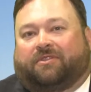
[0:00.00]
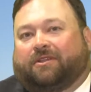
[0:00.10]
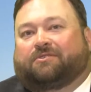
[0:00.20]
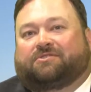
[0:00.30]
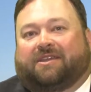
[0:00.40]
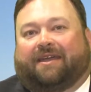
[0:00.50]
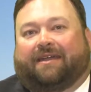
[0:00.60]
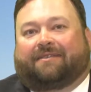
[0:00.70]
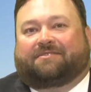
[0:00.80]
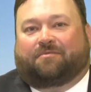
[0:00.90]
there's
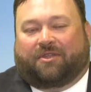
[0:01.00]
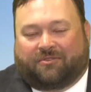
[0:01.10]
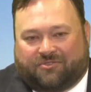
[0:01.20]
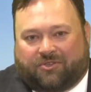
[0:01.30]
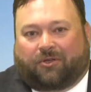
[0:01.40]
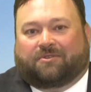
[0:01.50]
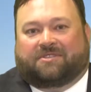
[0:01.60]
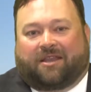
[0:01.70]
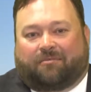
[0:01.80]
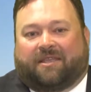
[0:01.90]
uh, some
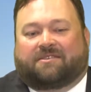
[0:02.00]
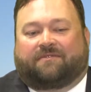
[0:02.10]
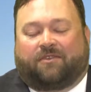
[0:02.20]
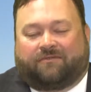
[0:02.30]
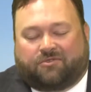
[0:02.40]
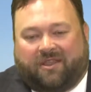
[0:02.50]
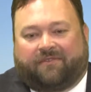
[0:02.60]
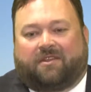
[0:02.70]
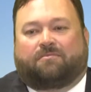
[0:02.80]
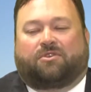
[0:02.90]
concerns there because if you've
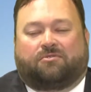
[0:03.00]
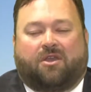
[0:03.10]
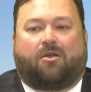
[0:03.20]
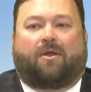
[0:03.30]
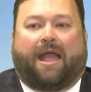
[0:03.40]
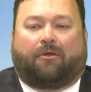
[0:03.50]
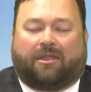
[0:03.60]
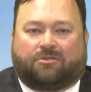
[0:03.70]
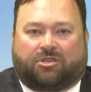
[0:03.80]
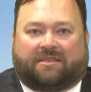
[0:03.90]
driven them, you know how
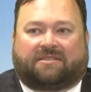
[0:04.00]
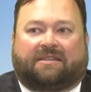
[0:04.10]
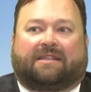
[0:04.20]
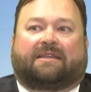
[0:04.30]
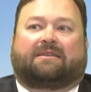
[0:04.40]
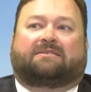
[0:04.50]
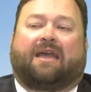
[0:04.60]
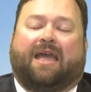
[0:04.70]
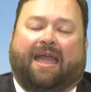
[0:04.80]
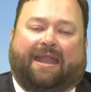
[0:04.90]
congested it is
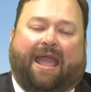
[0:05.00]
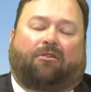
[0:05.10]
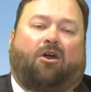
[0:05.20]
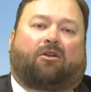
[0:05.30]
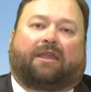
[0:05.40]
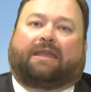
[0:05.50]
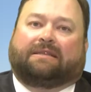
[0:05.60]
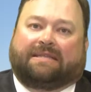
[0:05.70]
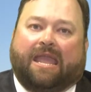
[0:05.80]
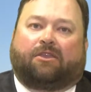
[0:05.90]
and how long it
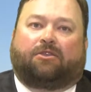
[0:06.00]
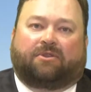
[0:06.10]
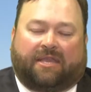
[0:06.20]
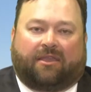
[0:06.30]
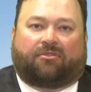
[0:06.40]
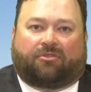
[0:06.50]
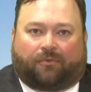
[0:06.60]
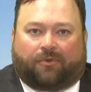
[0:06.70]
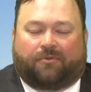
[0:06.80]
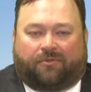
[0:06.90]
can take you to get
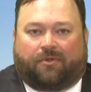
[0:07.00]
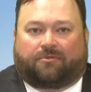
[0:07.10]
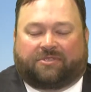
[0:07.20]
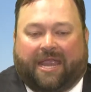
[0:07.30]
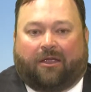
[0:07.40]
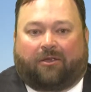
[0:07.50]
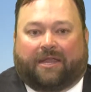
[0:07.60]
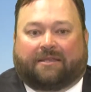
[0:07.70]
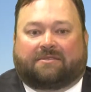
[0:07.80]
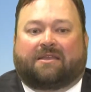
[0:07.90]
through those
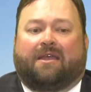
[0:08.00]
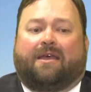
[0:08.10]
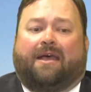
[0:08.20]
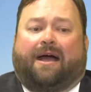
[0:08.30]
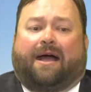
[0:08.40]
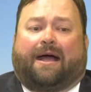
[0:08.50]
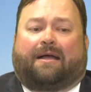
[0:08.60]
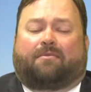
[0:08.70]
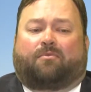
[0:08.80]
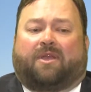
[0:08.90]
areas.
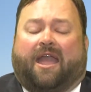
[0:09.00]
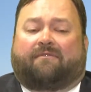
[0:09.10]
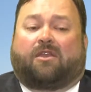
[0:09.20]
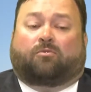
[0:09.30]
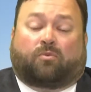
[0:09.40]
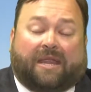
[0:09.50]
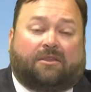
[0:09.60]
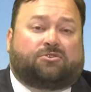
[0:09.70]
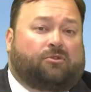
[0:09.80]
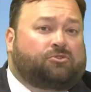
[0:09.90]
Uh, we have a
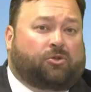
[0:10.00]
regional